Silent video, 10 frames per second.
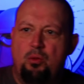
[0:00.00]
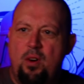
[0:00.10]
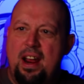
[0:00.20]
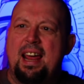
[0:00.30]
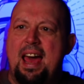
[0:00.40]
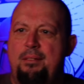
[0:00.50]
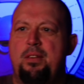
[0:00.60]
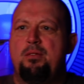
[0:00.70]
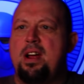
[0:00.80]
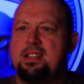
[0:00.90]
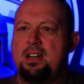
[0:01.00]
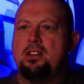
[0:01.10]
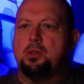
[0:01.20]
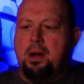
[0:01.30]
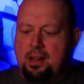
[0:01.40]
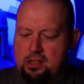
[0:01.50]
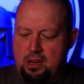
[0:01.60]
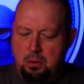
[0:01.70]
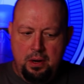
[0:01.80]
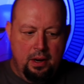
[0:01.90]
really heavy resin as well,
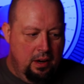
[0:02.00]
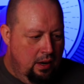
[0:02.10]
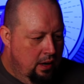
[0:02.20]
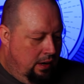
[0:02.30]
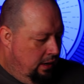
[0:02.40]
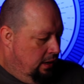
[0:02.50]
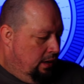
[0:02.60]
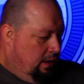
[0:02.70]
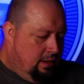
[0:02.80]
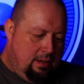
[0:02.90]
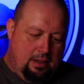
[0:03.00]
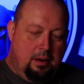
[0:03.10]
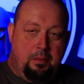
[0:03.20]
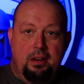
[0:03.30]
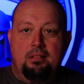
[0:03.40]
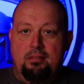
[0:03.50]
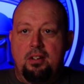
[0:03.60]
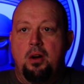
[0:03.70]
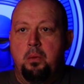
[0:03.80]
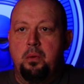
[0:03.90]
so I mean,
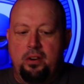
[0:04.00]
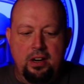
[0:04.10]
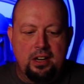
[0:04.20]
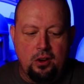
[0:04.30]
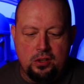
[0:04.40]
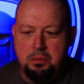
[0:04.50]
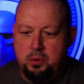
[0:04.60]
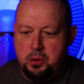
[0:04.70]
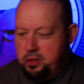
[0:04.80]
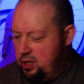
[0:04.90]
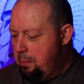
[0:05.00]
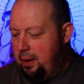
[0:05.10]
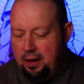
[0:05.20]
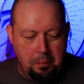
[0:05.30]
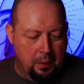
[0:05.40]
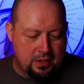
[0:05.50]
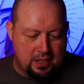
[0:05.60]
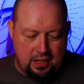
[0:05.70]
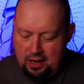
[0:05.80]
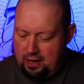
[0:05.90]
no wonder it costs so much for shipping, but